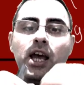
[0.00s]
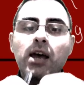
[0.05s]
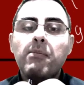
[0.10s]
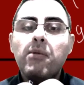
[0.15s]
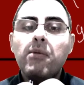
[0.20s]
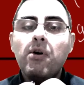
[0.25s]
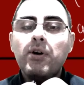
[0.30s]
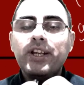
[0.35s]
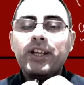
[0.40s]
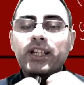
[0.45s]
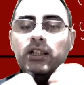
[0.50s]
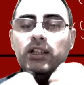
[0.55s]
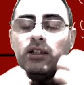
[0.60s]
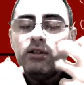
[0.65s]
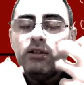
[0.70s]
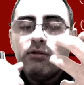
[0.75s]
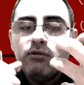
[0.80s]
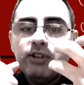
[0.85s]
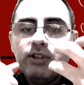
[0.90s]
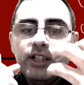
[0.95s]
more
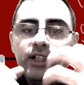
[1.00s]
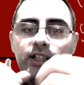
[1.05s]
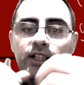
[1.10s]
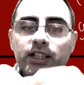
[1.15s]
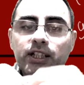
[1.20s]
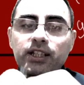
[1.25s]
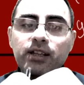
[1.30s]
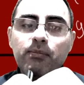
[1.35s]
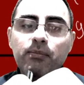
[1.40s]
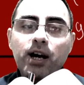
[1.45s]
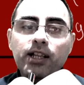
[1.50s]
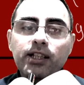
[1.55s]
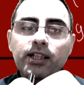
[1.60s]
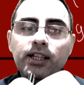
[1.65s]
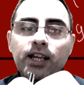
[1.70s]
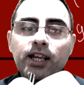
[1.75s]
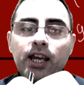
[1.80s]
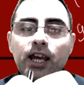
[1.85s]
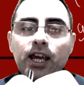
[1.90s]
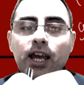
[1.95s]
insulin in the body,
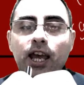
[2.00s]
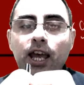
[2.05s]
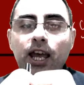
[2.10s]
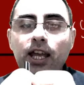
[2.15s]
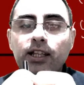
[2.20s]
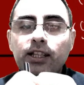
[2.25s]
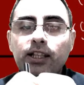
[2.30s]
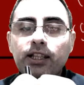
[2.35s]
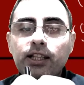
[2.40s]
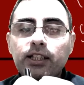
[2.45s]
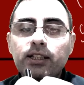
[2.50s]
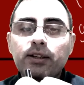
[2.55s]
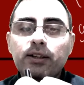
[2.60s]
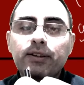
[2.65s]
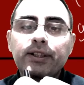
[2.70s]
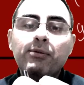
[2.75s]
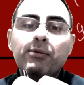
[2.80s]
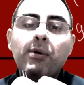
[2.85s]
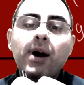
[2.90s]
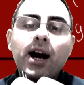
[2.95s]
and it
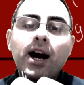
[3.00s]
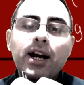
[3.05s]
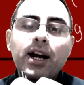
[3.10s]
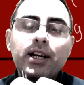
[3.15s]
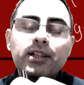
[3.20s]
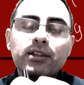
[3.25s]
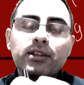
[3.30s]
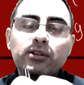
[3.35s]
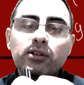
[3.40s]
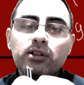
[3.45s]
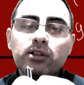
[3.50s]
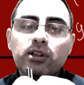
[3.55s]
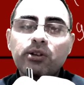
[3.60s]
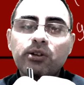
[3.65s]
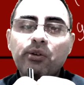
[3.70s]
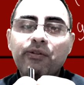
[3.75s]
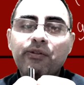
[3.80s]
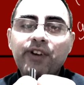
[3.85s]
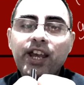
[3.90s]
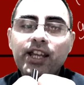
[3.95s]
requires lots
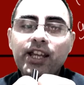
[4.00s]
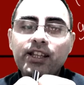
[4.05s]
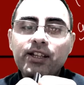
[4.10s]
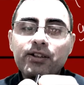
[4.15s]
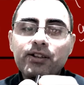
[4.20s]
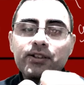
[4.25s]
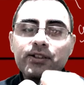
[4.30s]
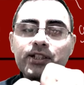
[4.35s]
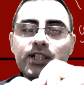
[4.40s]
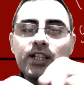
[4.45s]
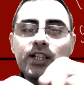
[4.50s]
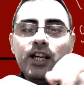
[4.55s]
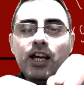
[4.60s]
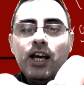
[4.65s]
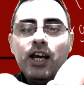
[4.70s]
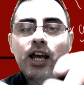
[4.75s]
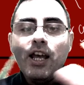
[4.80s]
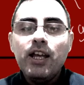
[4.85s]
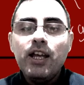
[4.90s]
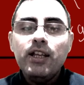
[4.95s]
of energy,
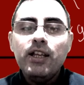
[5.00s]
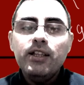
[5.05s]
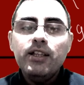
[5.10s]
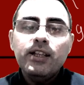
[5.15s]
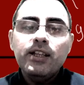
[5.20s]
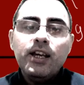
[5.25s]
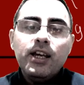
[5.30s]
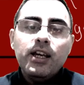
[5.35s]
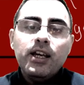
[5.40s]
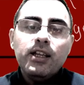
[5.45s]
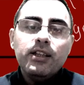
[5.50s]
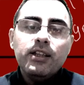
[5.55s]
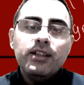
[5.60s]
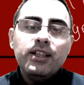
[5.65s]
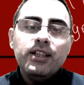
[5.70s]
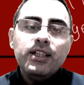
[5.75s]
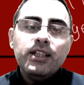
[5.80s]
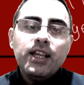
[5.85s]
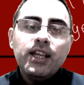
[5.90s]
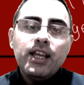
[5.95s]
and
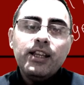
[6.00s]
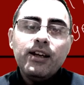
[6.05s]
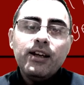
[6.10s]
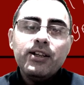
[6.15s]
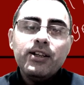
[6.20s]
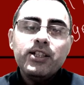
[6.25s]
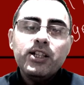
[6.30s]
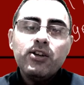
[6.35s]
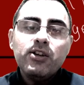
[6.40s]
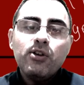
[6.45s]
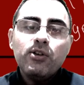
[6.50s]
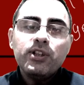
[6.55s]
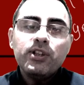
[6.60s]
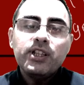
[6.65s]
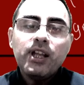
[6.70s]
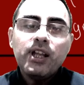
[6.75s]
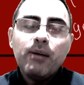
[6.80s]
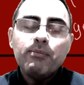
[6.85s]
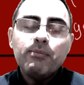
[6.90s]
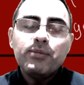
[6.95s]
this energy
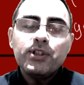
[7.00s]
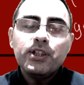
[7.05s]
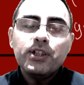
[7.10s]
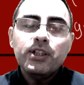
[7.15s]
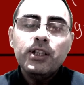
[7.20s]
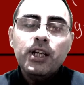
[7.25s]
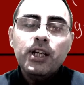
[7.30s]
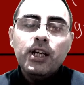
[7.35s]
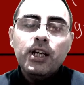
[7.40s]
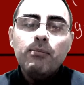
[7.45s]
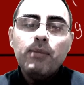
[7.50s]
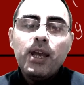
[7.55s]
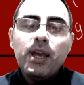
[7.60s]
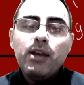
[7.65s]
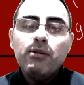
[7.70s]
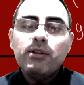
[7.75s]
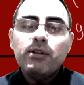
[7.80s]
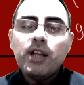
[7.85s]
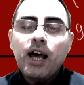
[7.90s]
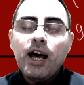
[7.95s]
consumption
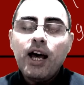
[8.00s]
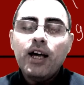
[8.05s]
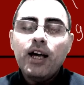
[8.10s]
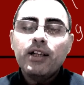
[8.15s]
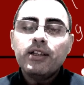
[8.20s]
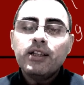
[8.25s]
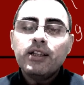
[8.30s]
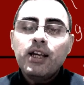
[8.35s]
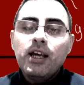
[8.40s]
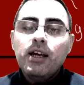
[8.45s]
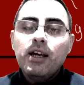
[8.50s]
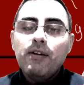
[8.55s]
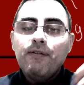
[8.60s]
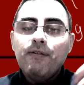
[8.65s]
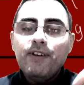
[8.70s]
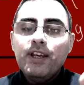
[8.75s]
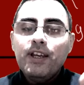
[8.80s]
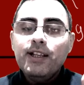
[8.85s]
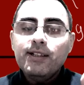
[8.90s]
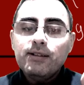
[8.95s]
makes us
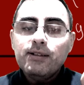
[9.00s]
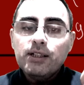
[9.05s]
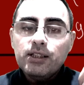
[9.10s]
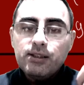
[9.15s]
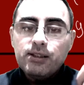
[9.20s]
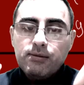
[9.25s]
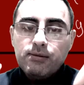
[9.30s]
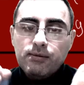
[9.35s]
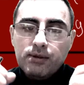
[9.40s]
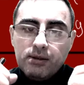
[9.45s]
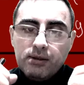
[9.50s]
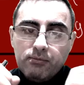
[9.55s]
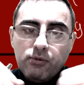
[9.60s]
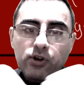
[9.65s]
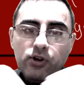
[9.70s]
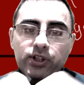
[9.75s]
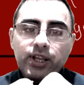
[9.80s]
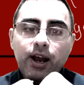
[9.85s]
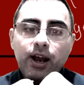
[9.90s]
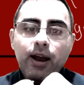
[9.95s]
feel more
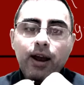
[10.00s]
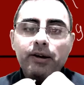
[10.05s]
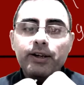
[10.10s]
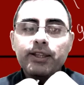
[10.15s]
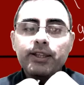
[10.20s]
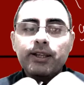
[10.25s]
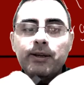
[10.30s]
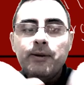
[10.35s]
tired.